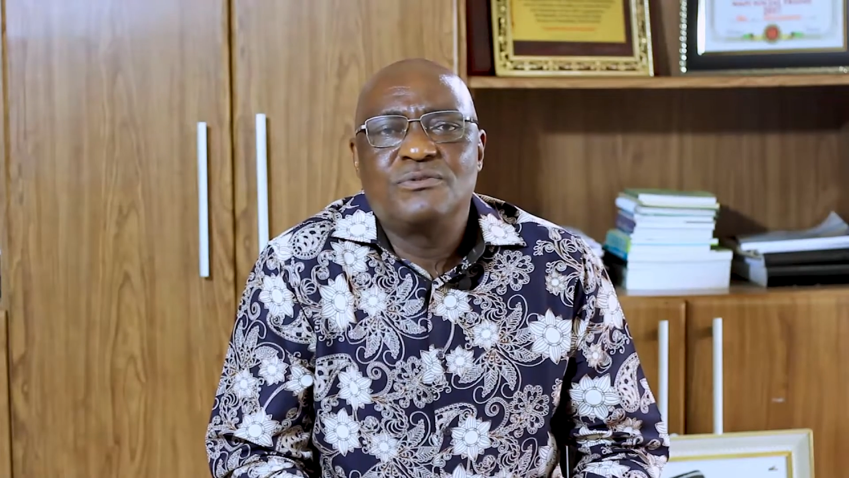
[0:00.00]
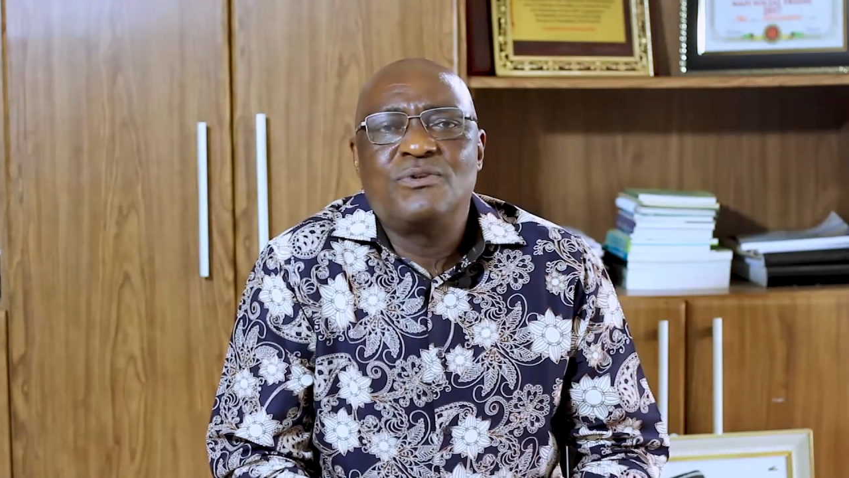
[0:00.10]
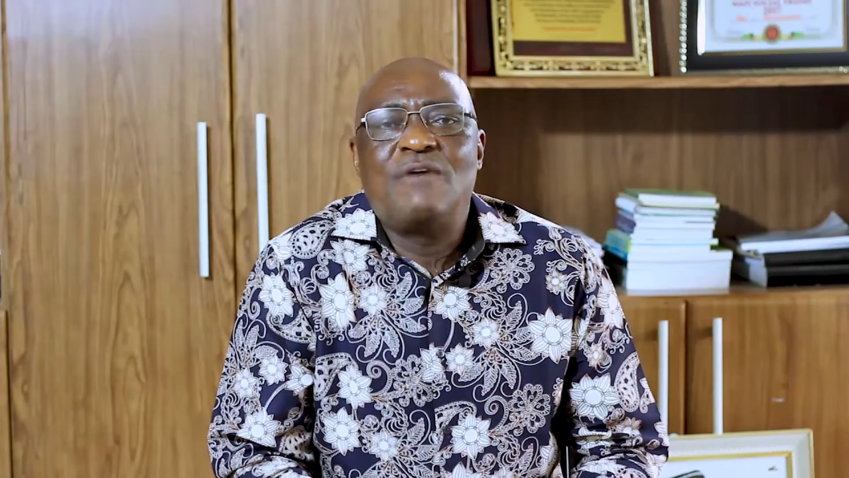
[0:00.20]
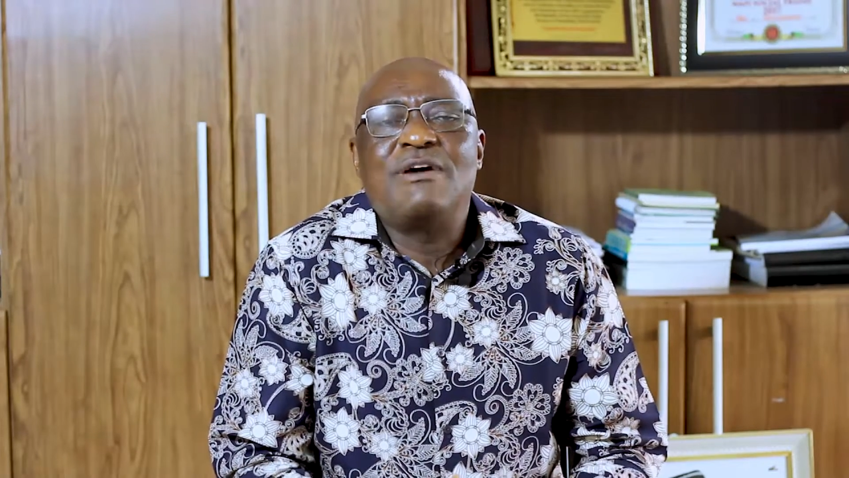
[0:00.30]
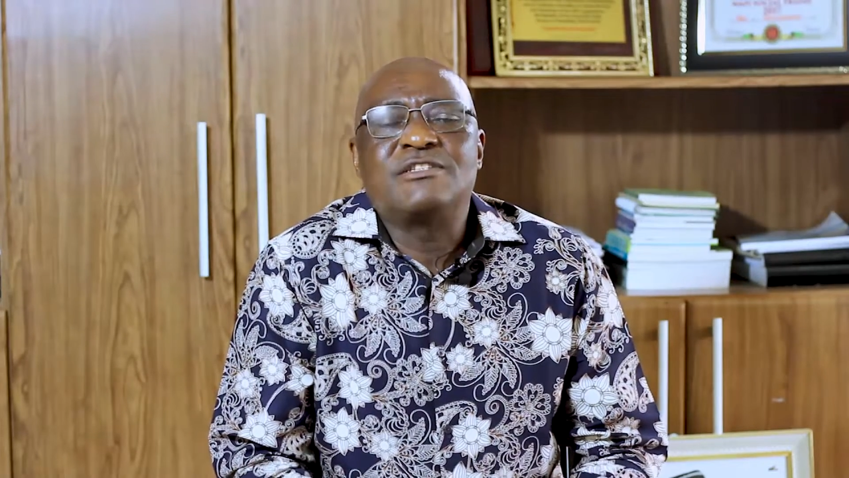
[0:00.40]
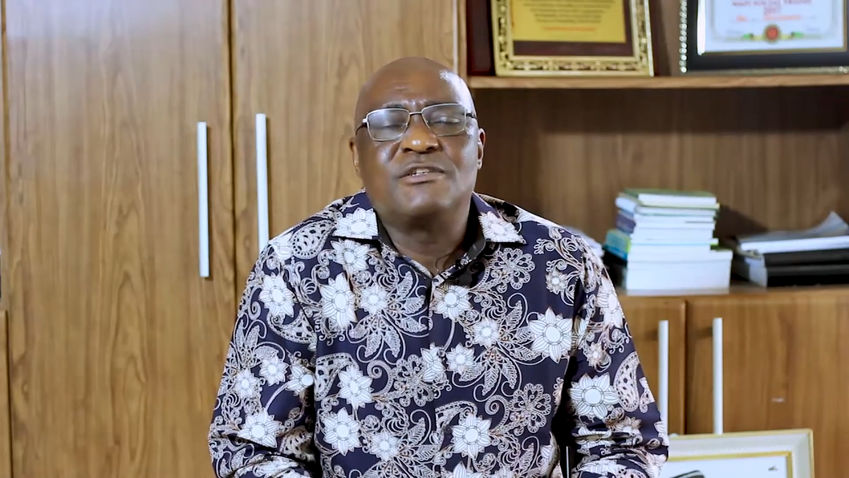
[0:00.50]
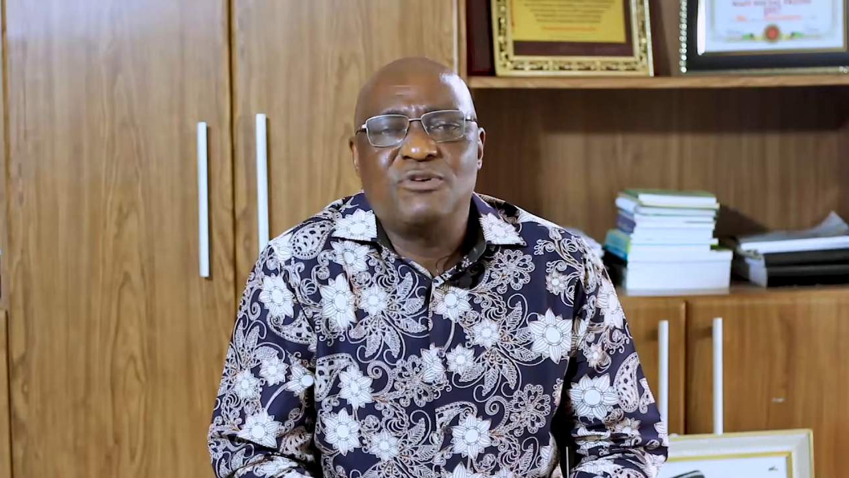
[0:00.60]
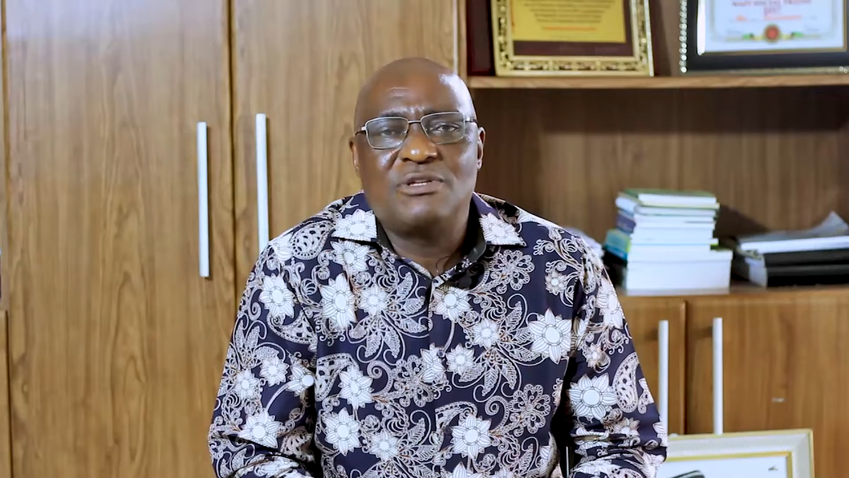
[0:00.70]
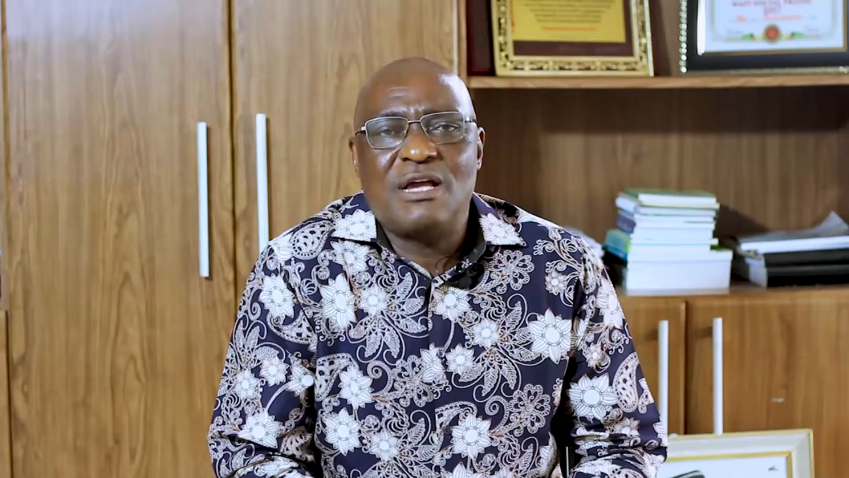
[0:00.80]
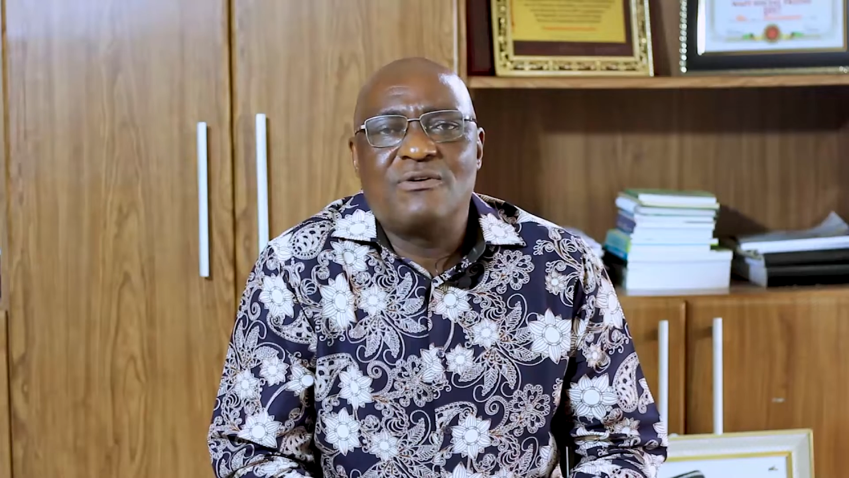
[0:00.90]
you have
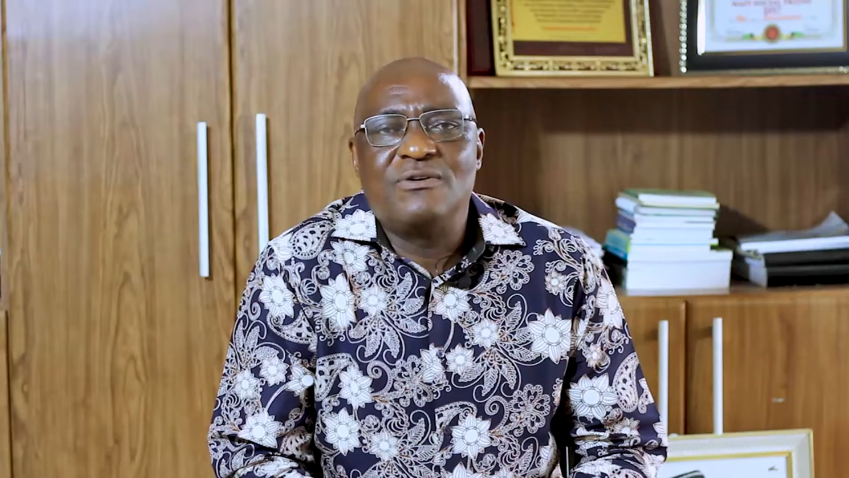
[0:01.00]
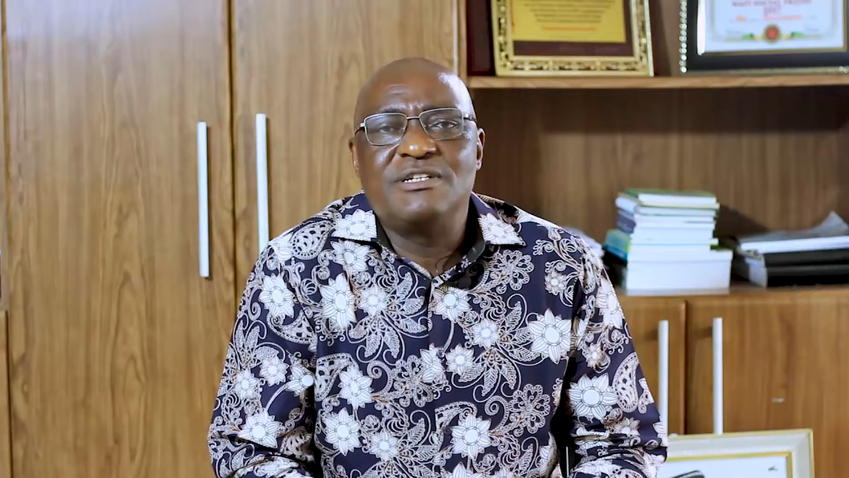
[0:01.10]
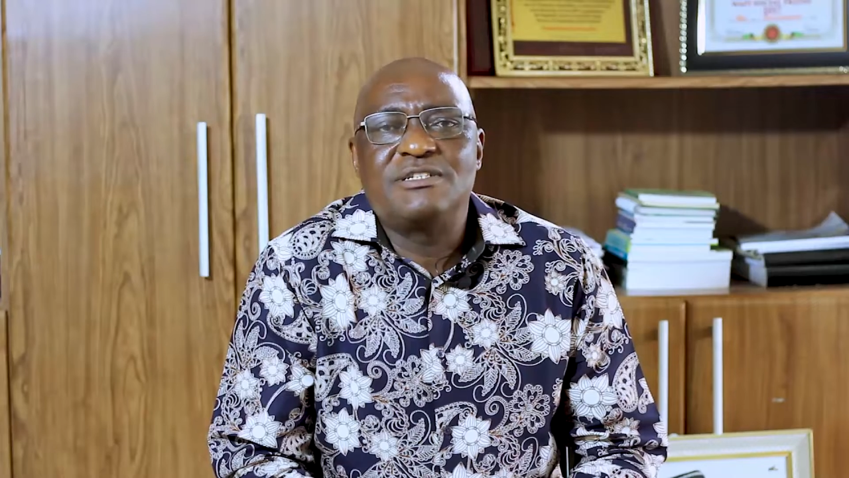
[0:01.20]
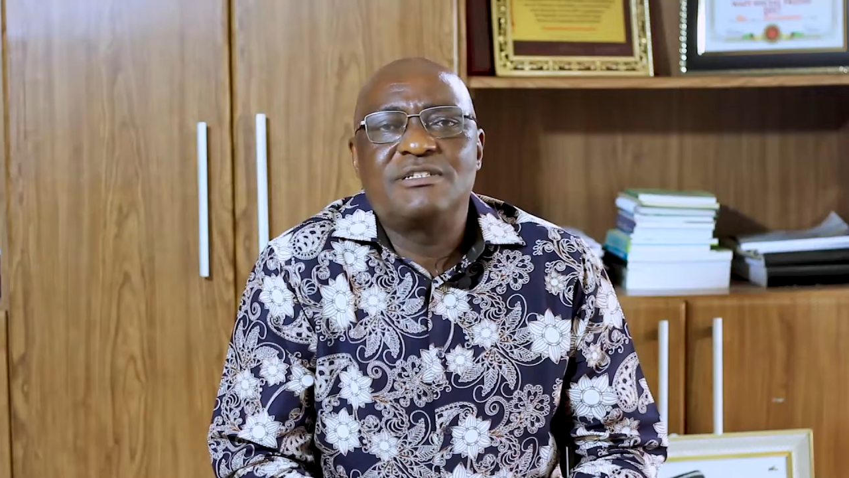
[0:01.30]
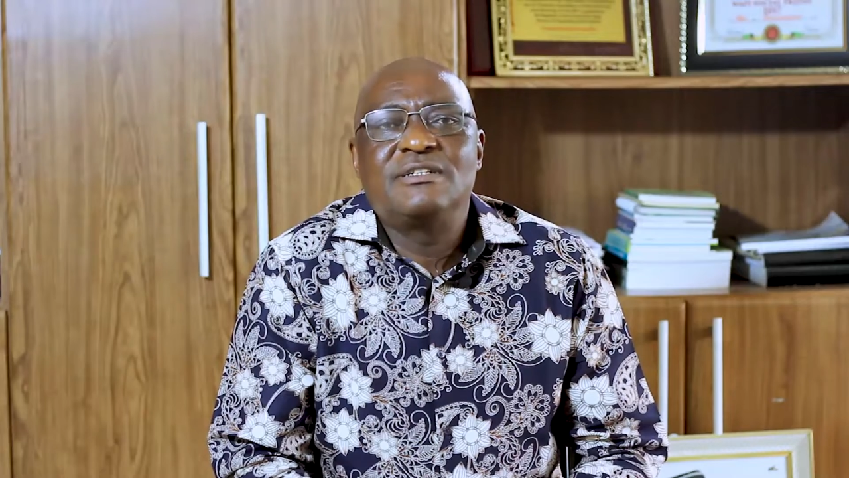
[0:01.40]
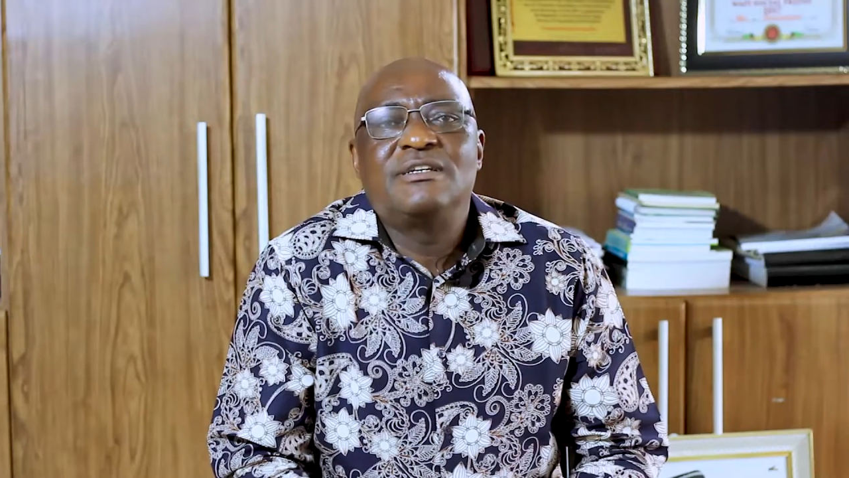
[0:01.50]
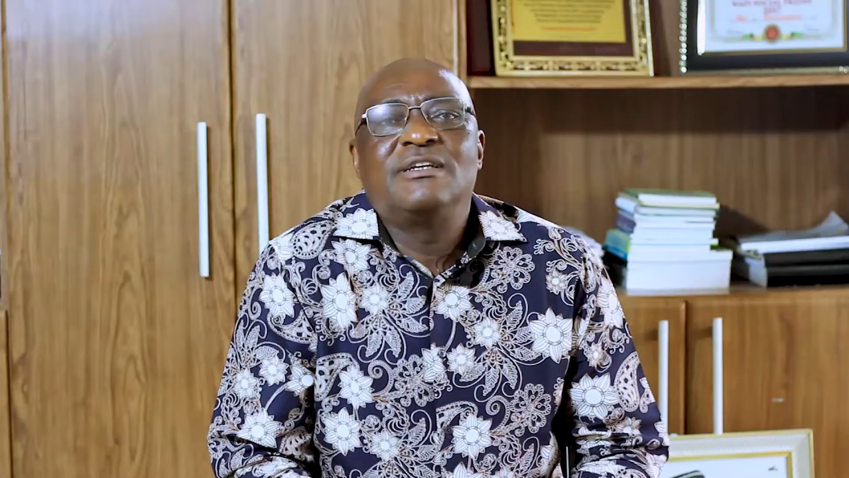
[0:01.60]
Achimota College